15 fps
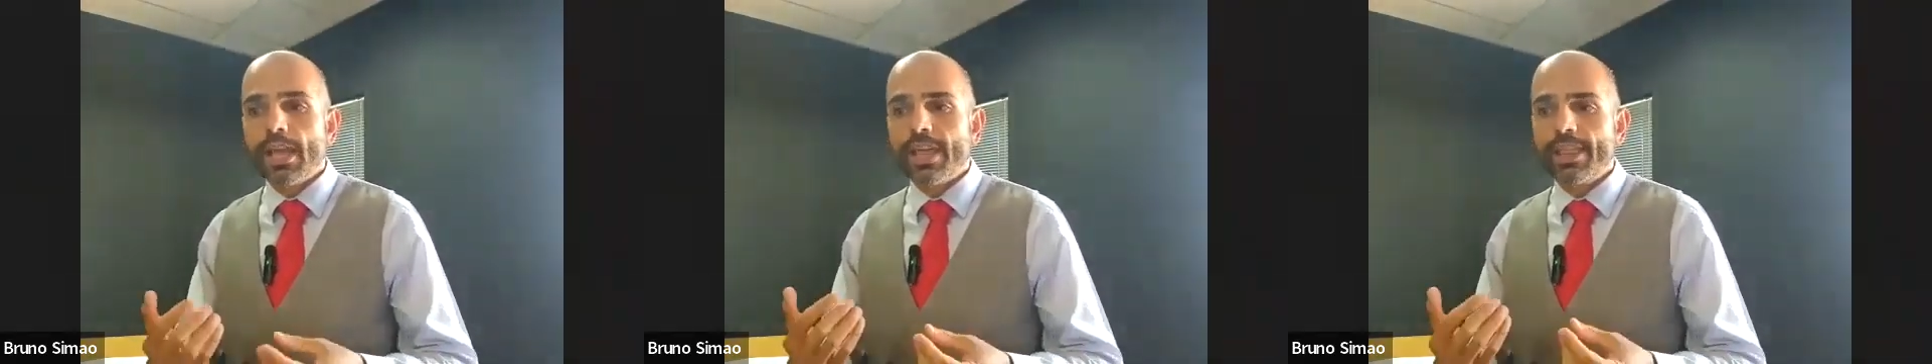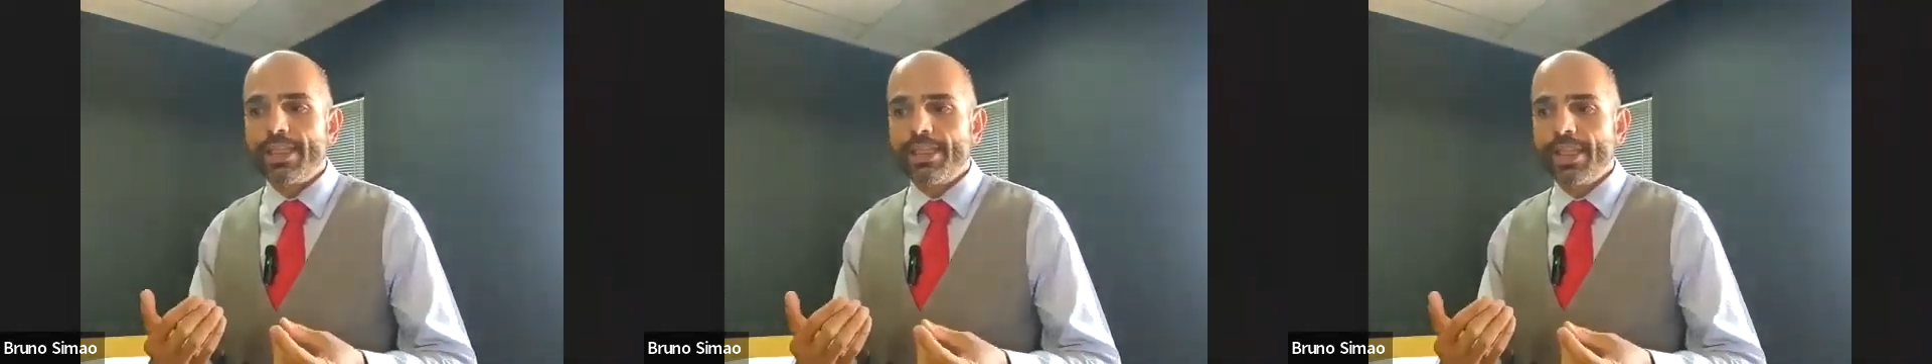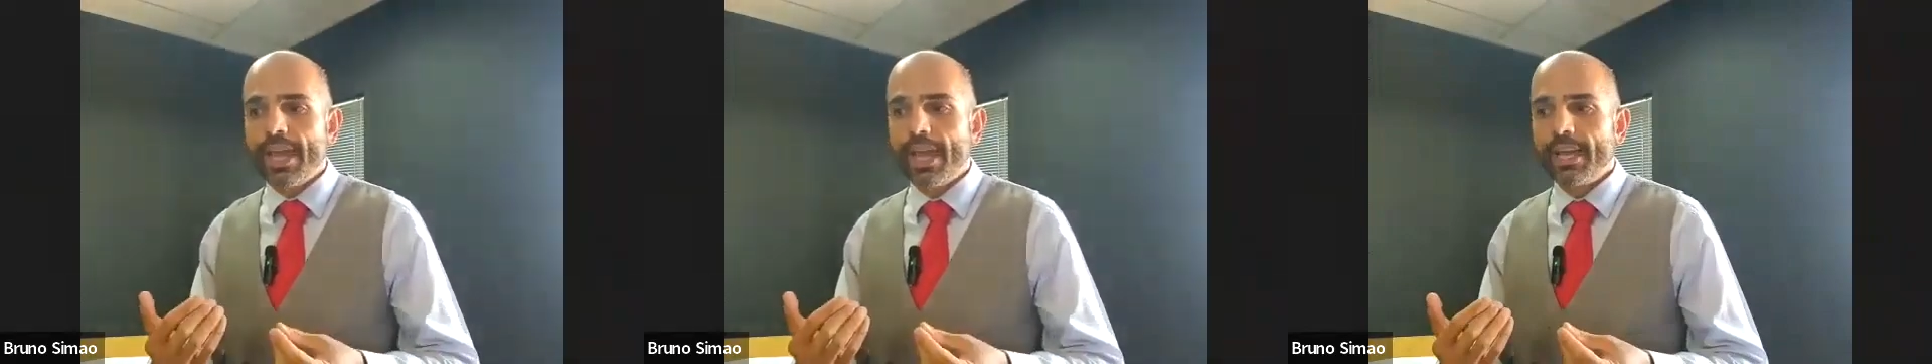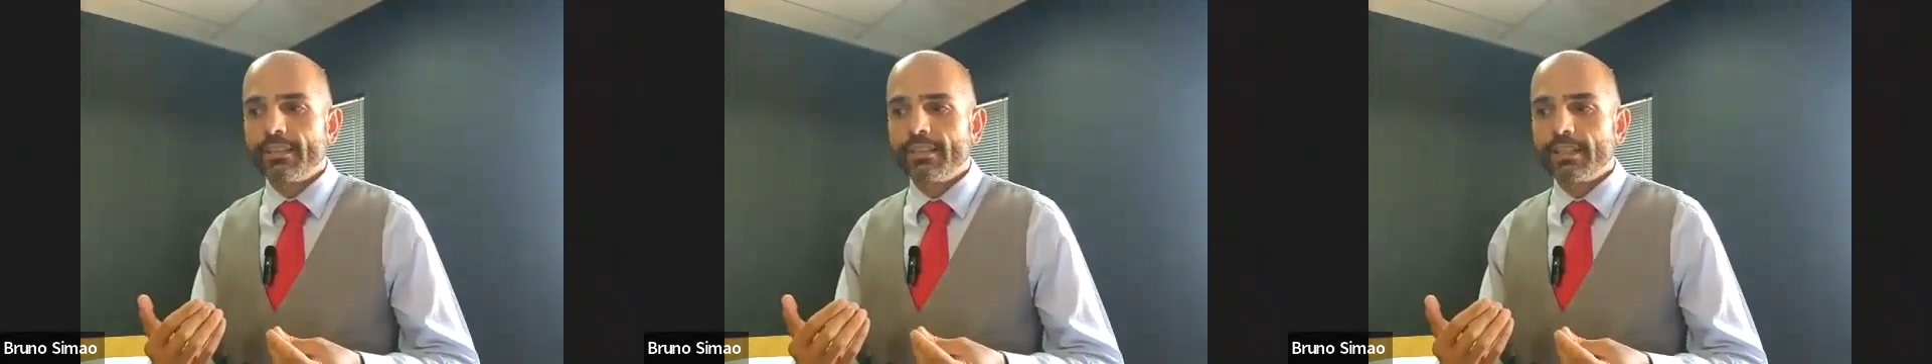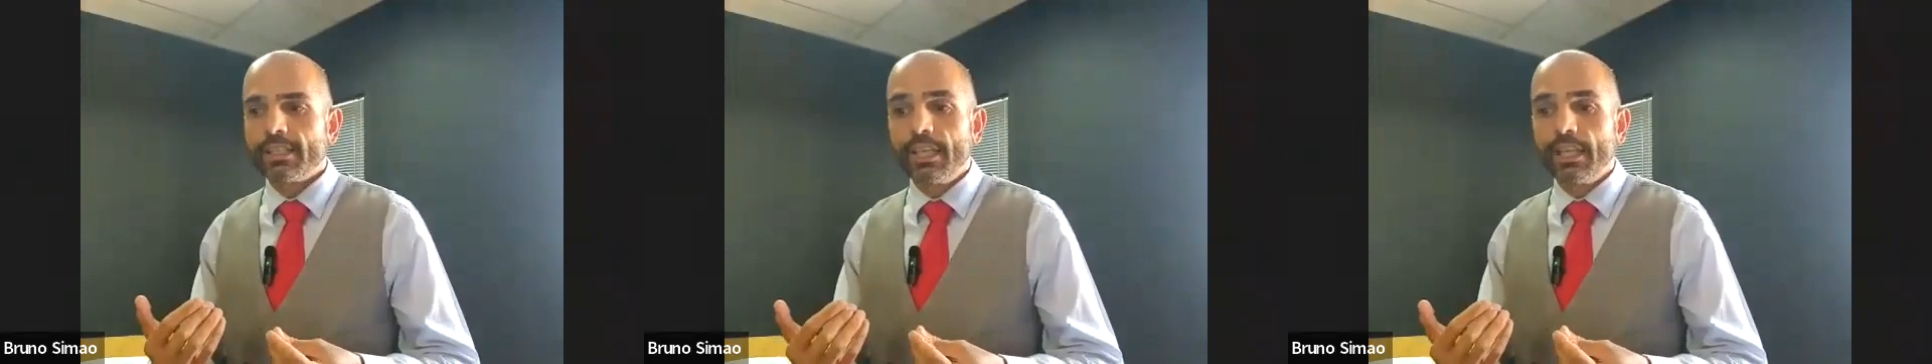
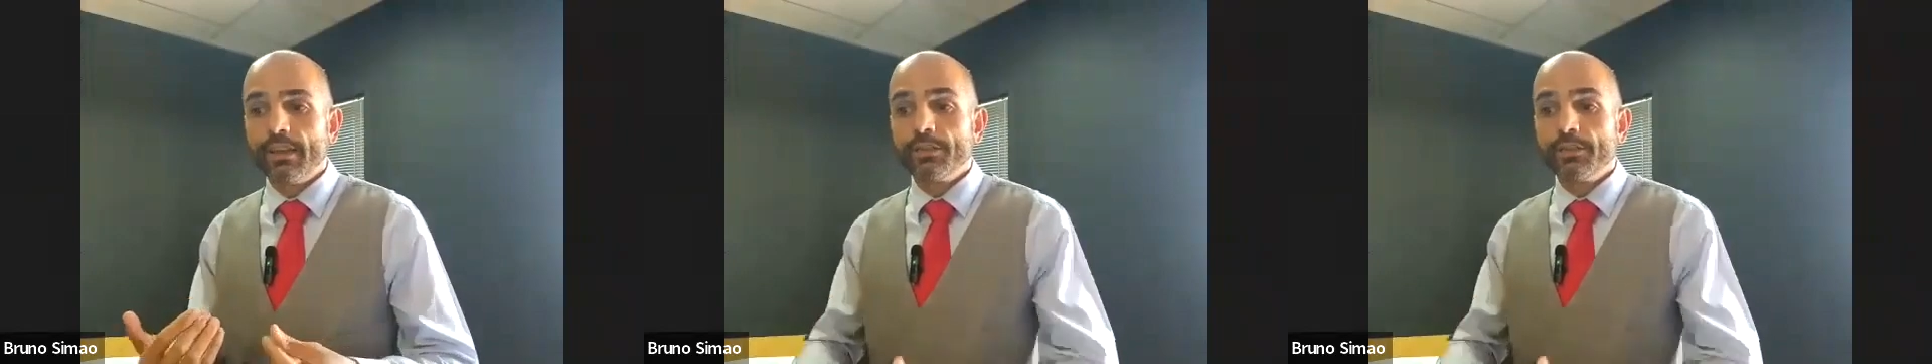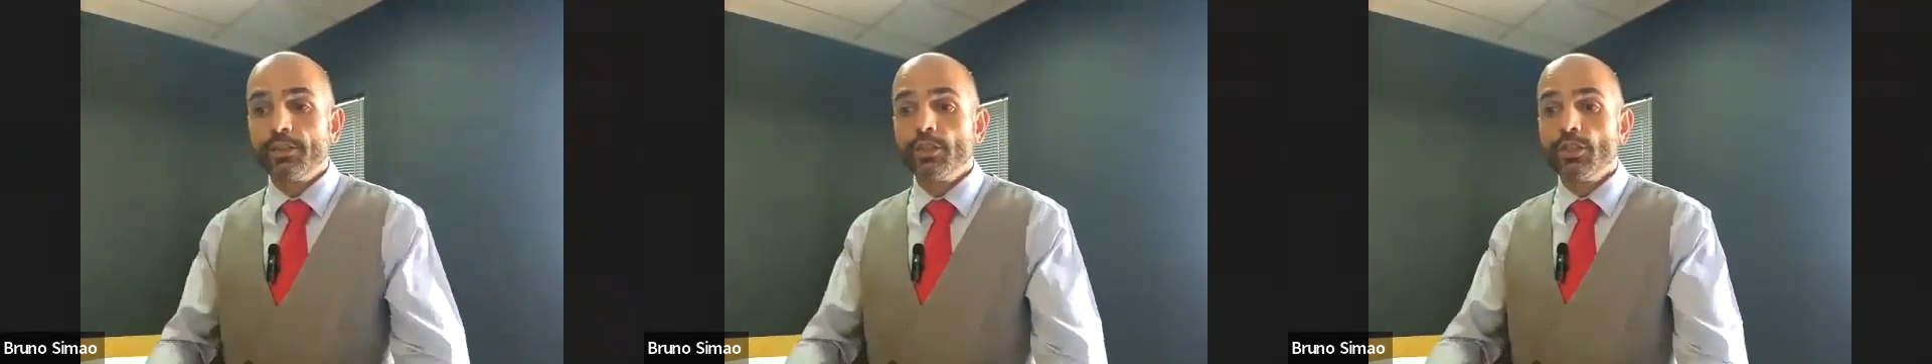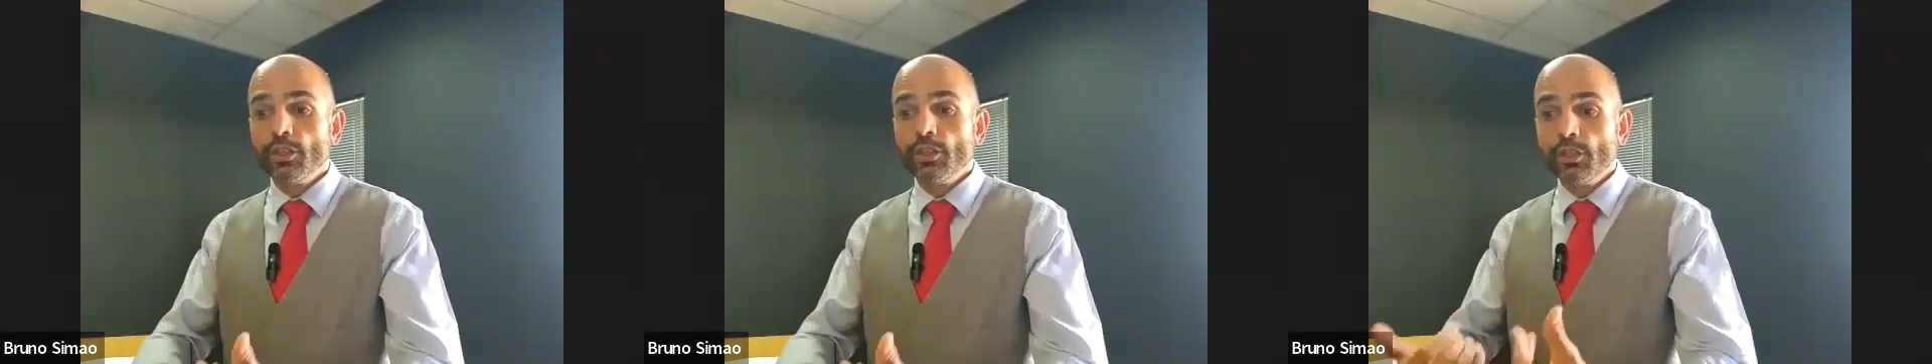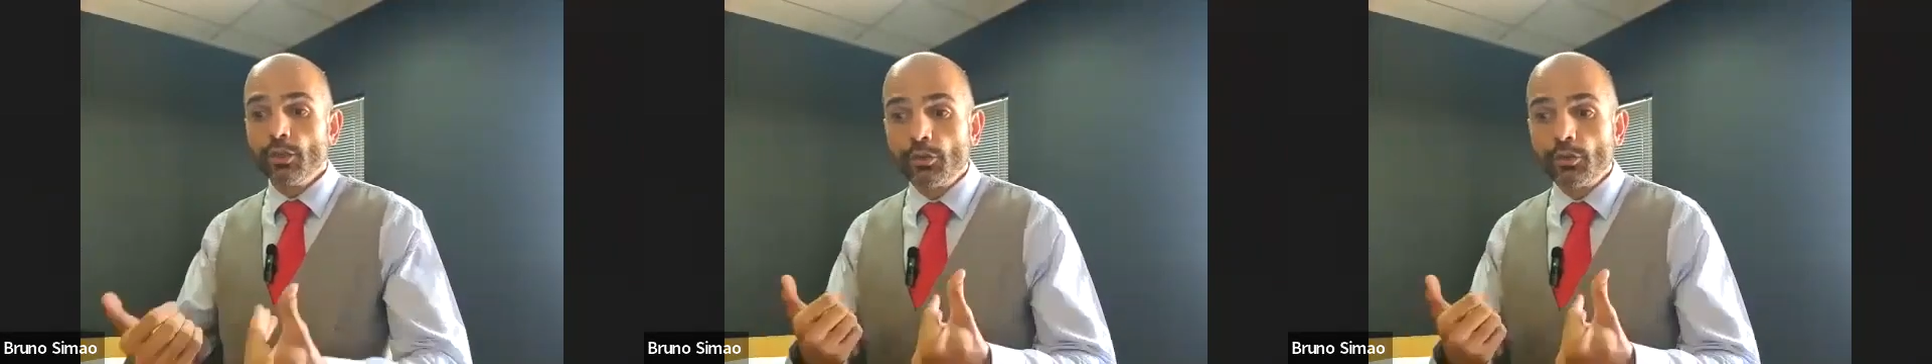that gives you